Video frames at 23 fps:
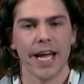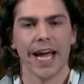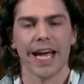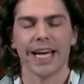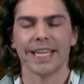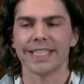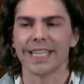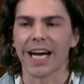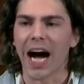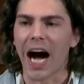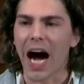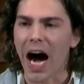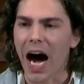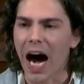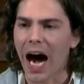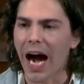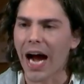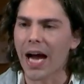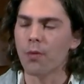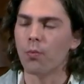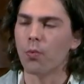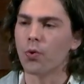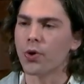and
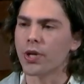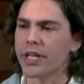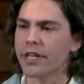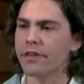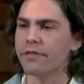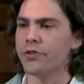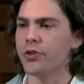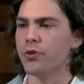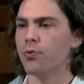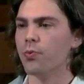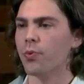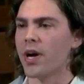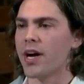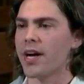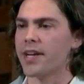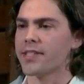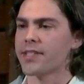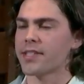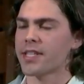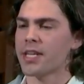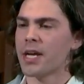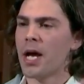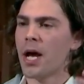I will give you
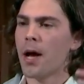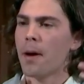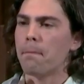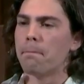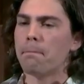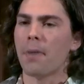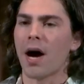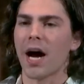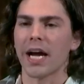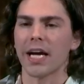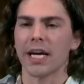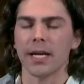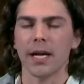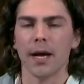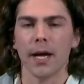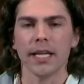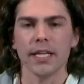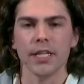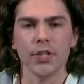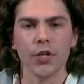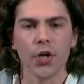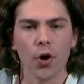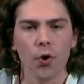rest. My
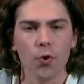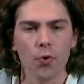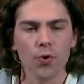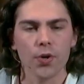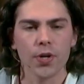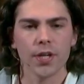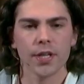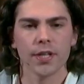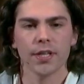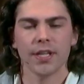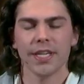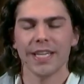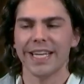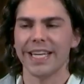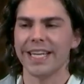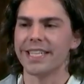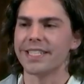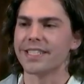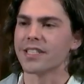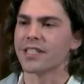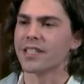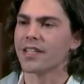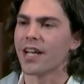yoke
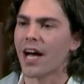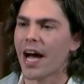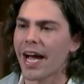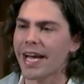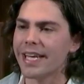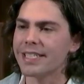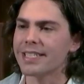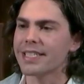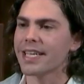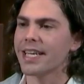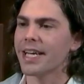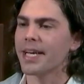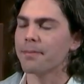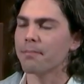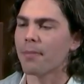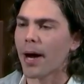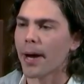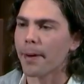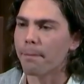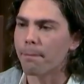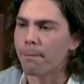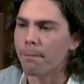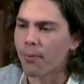is light and
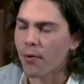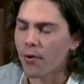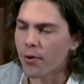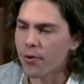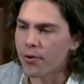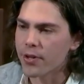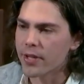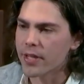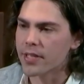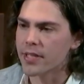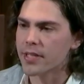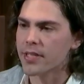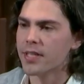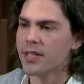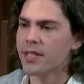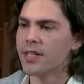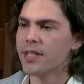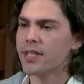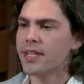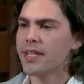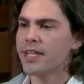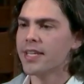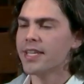my burden
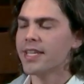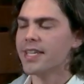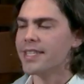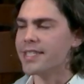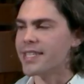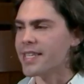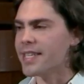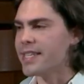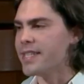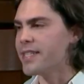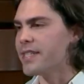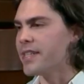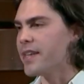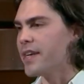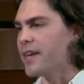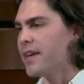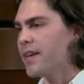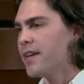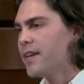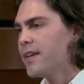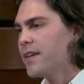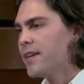is easy."